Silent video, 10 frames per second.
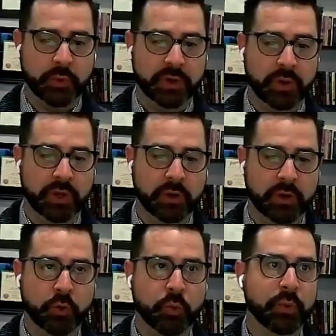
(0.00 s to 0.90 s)
changing. I think
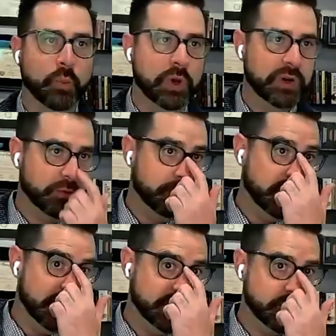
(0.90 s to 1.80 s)
we're in a great,
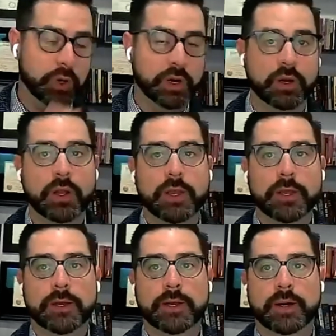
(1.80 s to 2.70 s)
wonderful place
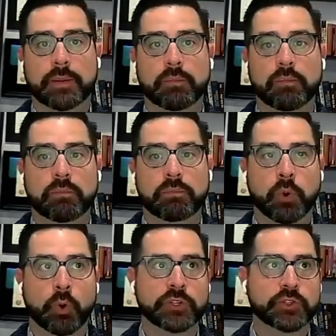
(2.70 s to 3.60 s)
where
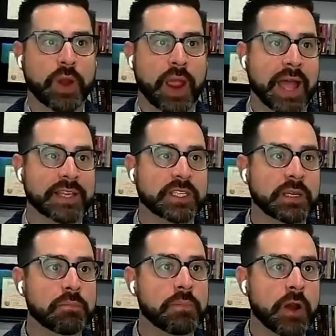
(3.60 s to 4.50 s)
boards
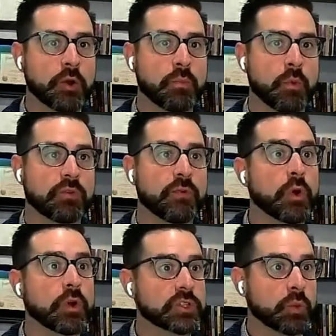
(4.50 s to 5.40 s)
are asking better,
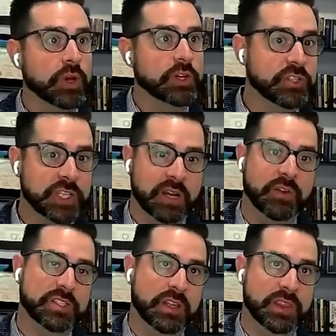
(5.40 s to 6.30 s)
more focused
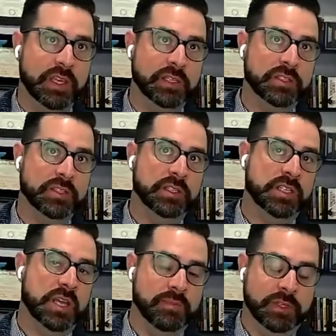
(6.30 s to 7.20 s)
questions out of us. And I
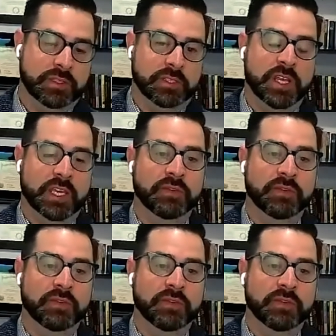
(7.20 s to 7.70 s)
think it's time